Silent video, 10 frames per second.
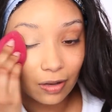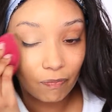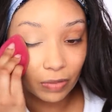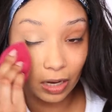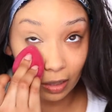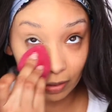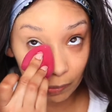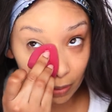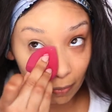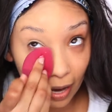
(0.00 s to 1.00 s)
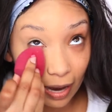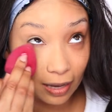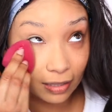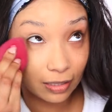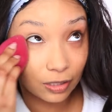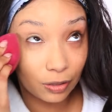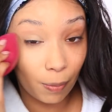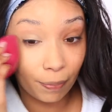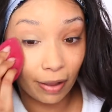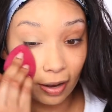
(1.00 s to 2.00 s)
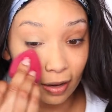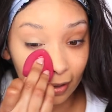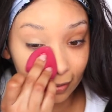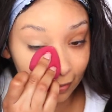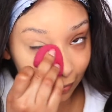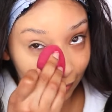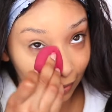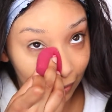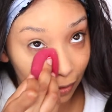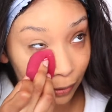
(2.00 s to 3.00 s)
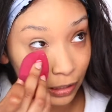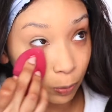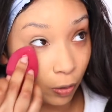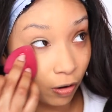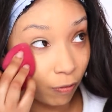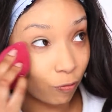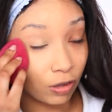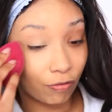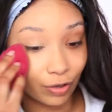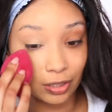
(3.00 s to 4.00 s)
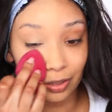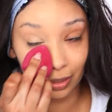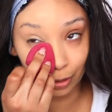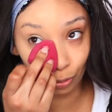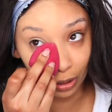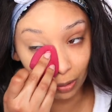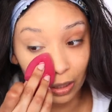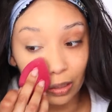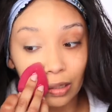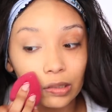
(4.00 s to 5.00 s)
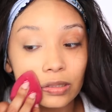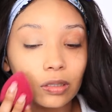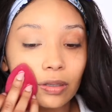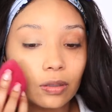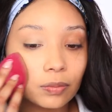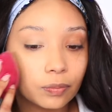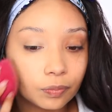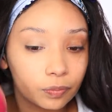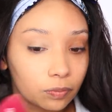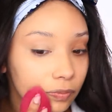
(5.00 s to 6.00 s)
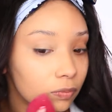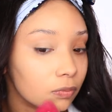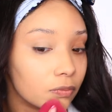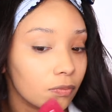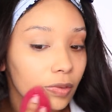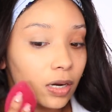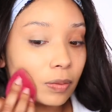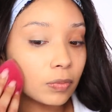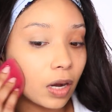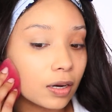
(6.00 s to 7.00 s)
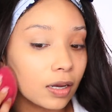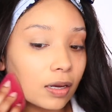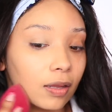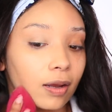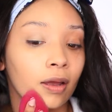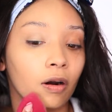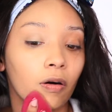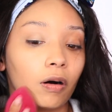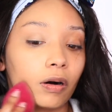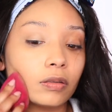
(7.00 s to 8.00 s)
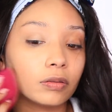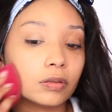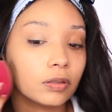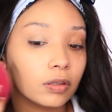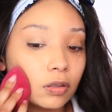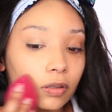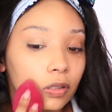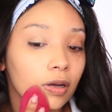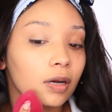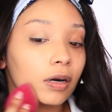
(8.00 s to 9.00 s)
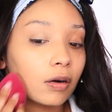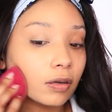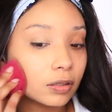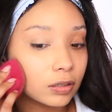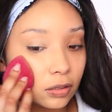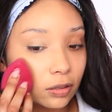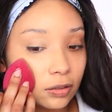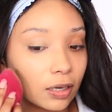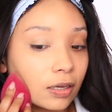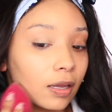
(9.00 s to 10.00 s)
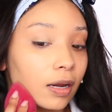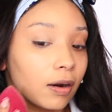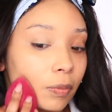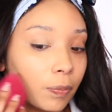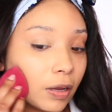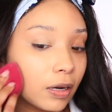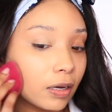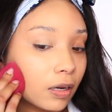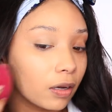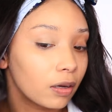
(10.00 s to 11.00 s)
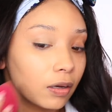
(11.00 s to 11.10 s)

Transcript: they claim to be matte and then you apply it and you look like a grease ball for the first like 20 minutes? I am not getting that at all. And girl, this is the second layer I'm applying.